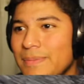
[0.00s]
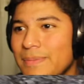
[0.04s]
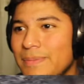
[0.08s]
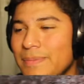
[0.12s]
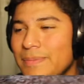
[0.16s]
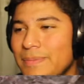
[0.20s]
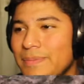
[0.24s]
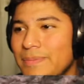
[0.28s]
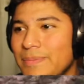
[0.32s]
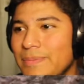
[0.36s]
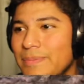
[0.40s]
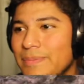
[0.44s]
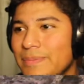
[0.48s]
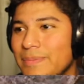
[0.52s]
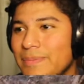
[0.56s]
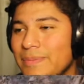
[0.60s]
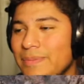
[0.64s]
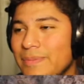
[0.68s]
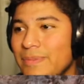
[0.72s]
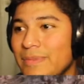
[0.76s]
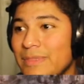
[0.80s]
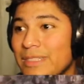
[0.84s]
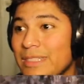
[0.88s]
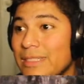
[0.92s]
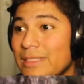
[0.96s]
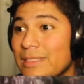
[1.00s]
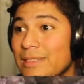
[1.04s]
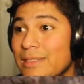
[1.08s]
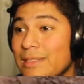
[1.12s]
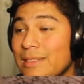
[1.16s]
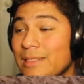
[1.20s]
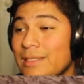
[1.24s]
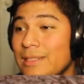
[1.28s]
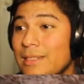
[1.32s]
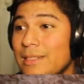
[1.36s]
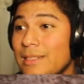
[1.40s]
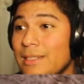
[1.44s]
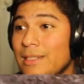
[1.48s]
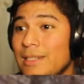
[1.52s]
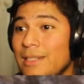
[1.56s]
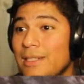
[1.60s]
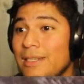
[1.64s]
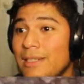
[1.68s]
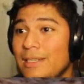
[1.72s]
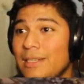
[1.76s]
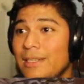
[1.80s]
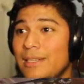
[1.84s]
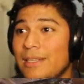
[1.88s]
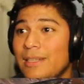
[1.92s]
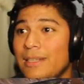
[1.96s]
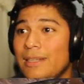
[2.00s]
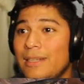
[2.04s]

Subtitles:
[no speech]